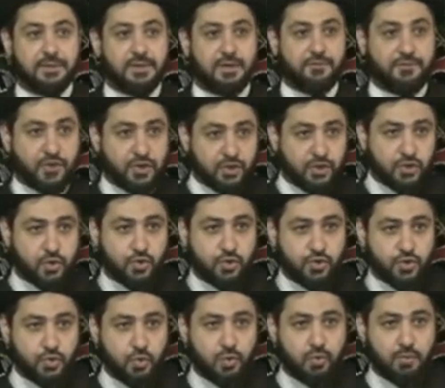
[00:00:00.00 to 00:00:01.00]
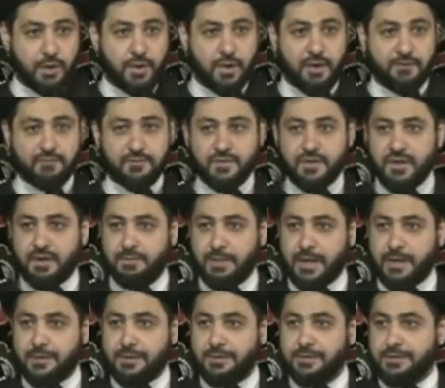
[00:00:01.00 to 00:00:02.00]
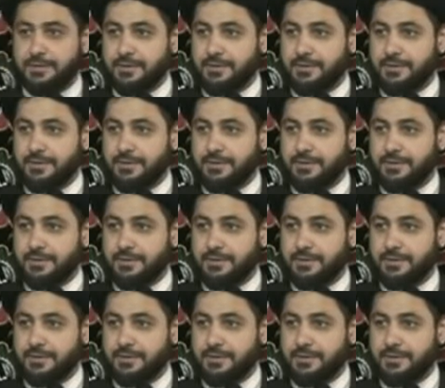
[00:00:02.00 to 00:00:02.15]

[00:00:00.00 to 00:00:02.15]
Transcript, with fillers: If you're so sure, why you have to think about it?